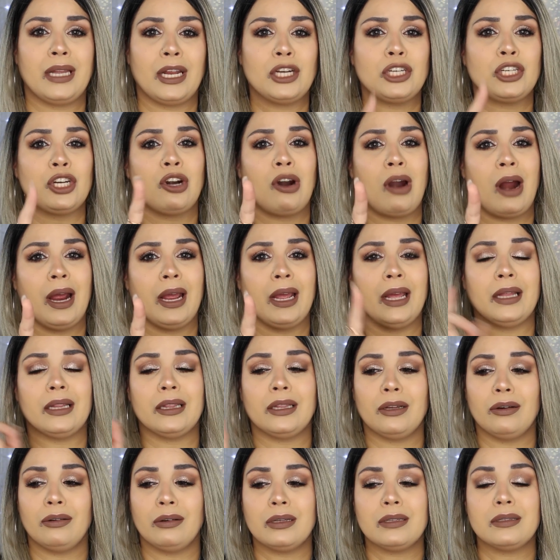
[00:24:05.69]
They're trying it
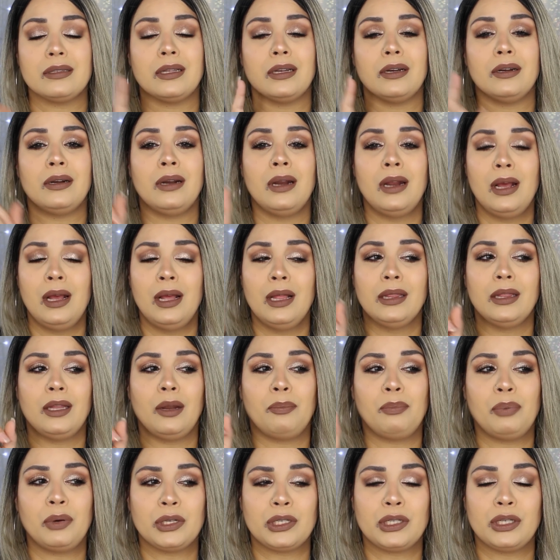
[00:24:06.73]
though, because they're
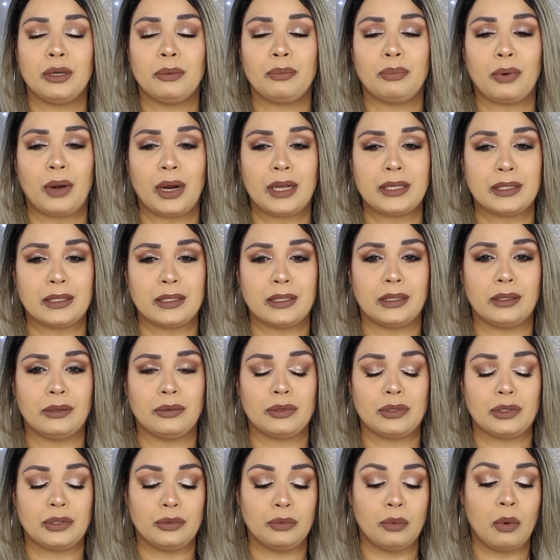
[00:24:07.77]
pushing them prices a
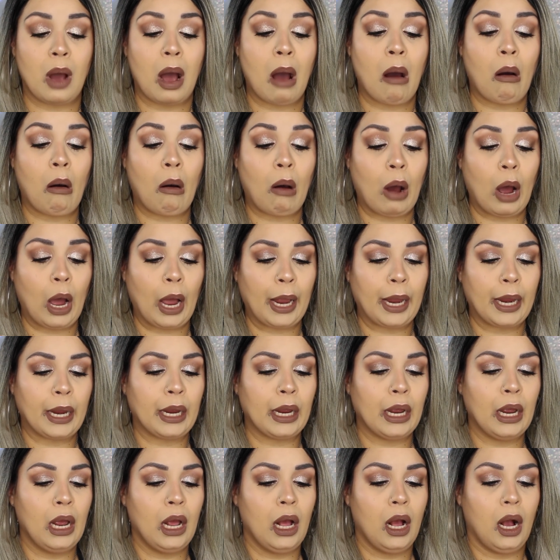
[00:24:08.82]
little too
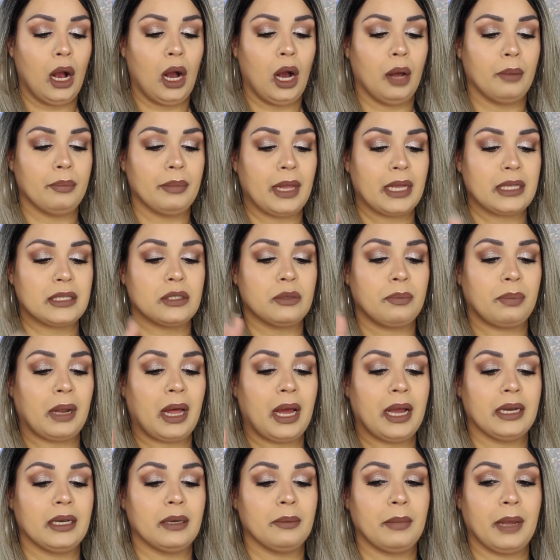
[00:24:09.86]
high. That
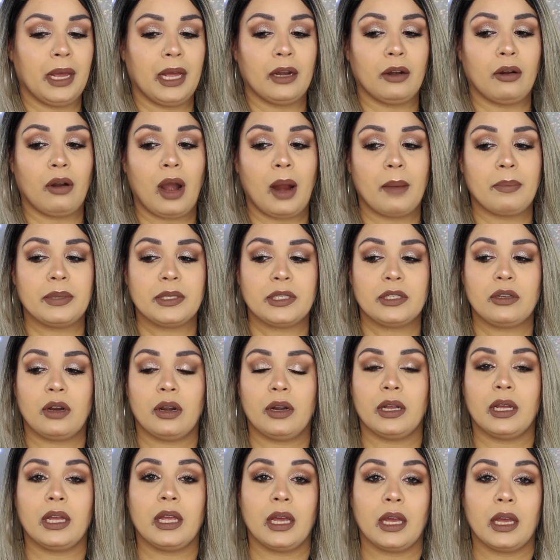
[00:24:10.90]
supply and demand crap is
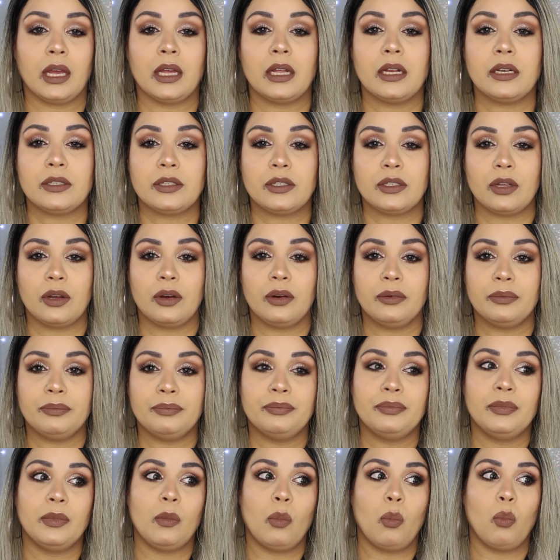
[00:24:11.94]
starting to kick in, so
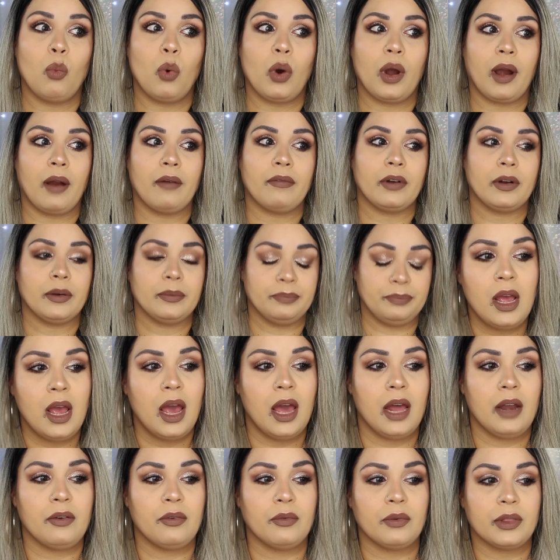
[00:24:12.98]
whatever.
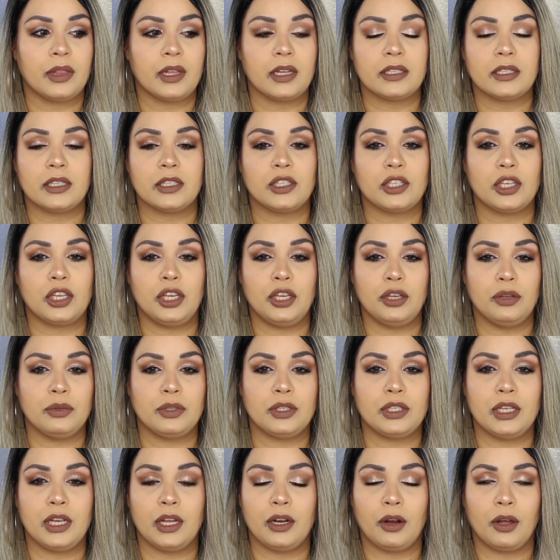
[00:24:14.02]
And everyone thinks it's
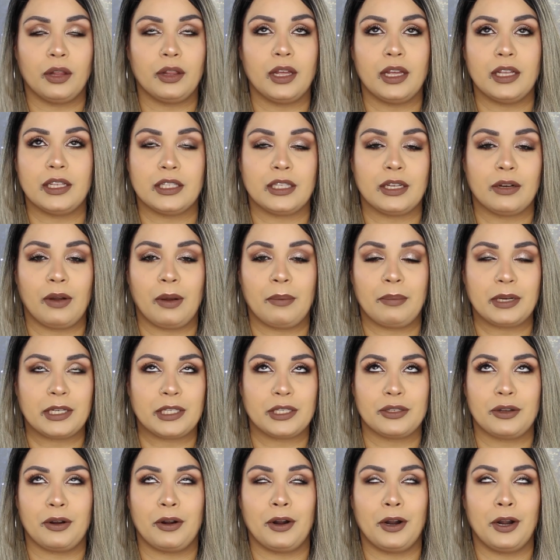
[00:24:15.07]
cutesy, and all the Instagram
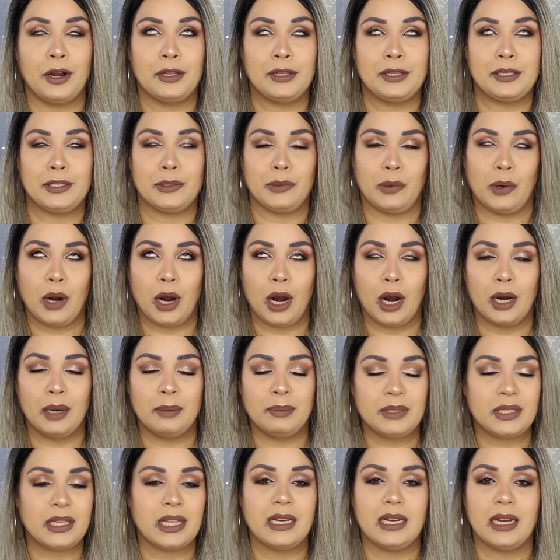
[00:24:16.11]
pictures are
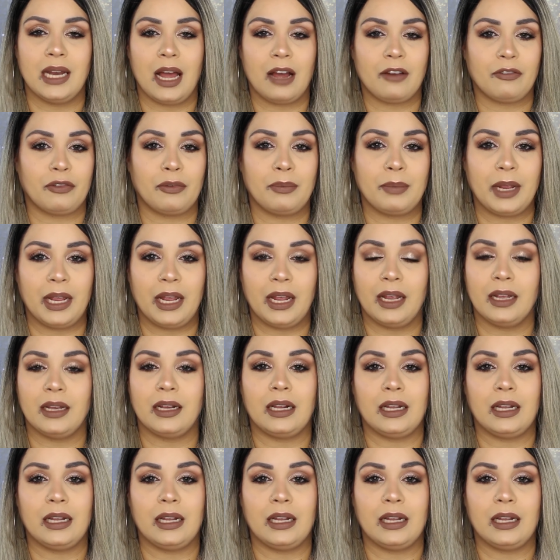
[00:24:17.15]
adorbs. Not for me.